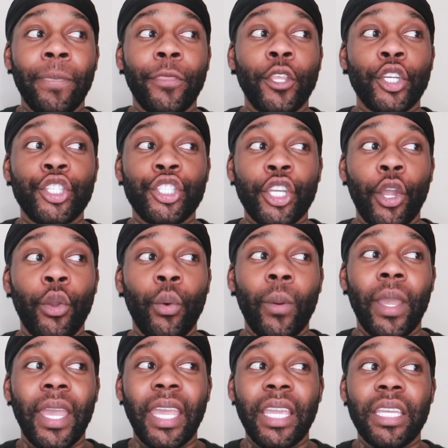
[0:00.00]
the
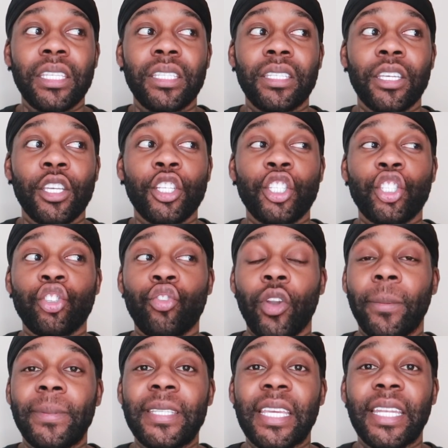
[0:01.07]
show is
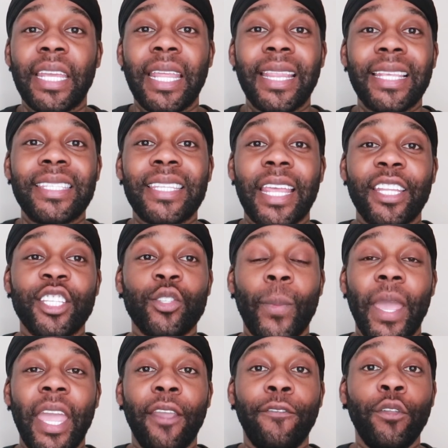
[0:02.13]
scripted in the sense
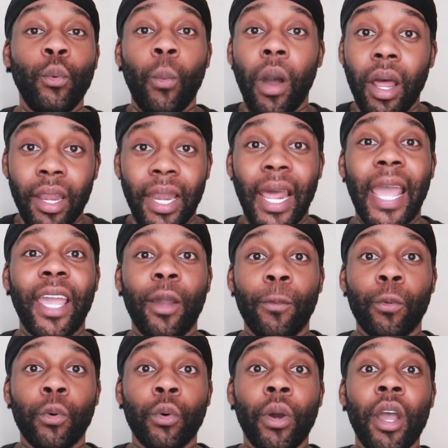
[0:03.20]
where if you are
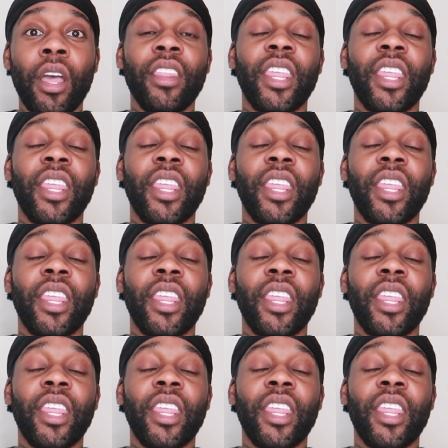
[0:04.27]
likable,